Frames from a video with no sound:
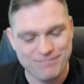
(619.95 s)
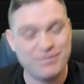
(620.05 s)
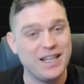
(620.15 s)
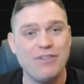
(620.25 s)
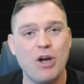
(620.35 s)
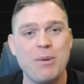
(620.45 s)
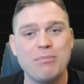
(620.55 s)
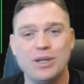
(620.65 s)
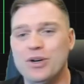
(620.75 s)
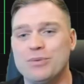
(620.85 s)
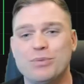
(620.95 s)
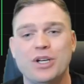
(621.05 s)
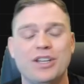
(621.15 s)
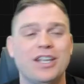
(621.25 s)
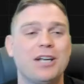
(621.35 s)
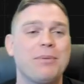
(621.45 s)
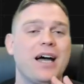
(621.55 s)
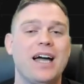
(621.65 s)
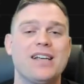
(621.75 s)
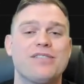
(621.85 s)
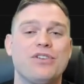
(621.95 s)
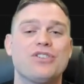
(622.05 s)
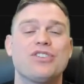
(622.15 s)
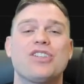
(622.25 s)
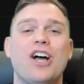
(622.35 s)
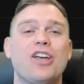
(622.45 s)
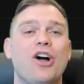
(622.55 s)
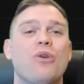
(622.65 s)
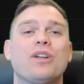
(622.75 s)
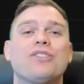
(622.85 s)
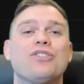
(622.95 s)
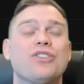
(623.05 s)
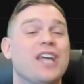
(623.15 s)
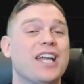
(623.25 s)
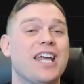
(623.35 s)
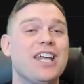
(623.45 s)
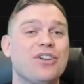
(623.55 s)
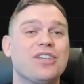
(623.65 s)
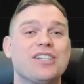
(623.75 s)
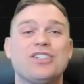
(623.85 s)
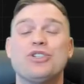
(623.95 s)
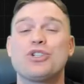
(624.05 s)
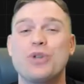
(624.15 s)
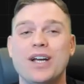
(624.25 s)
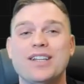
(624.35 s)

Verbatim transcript: leave a comment below. What do you think about Ace Fusionist? Are you holding? Did you get in on this? Did you trade